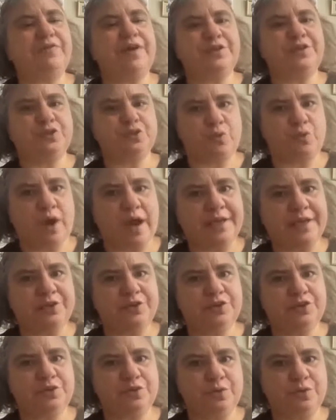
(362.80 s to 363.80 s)
I try
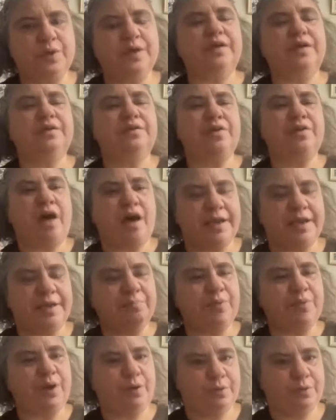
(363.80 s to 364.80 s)
to not
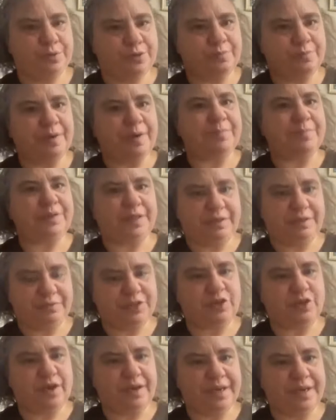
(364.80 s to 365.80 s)
impose my
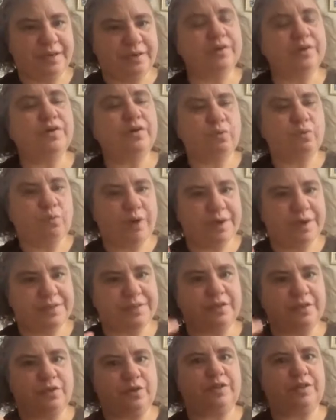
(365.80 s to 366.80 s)
beliefs on it, what does
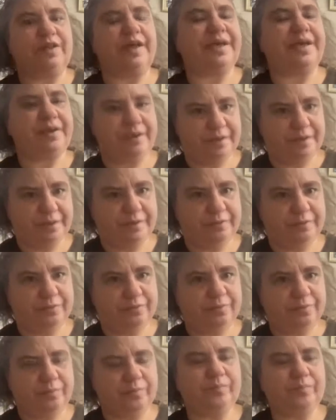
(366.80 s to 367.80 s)
it look like?
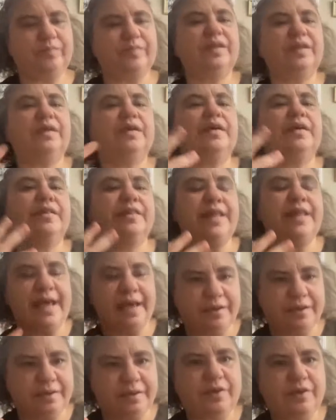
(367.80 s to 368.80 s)

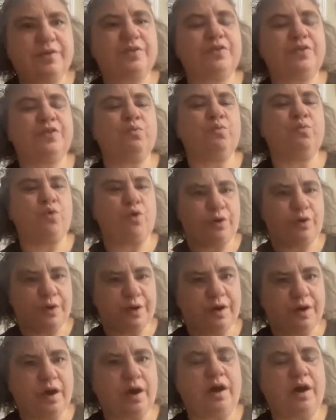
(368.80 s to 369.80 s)
Then the
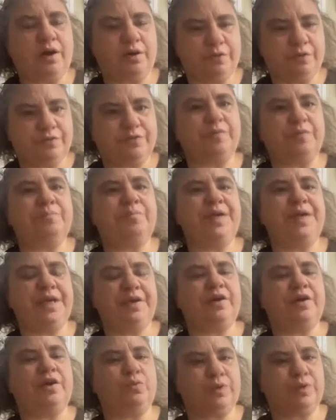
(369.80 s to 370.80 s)
work of
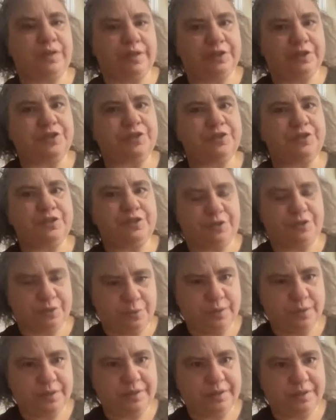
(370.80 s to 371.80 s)
being a religious
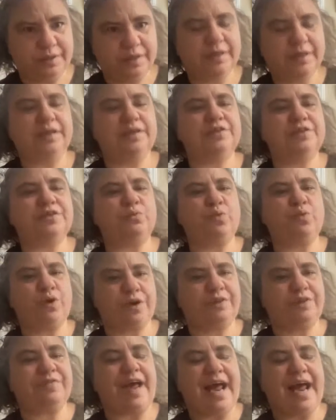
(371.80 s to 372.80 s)
Jew is the
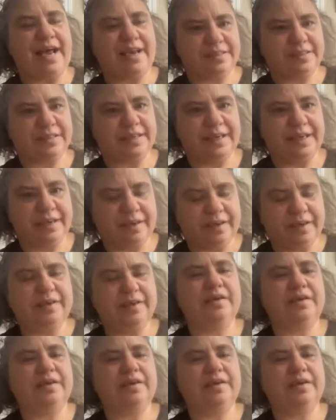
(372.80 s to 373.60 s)
work of asking,